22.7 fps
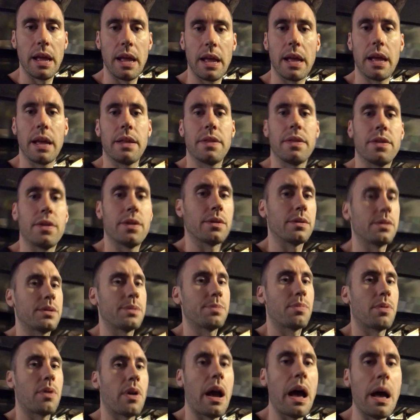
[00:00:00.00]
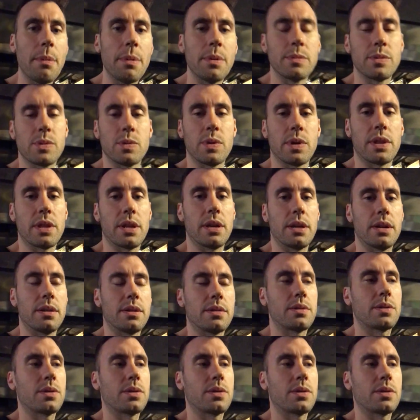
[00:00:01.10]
and there's problems with it.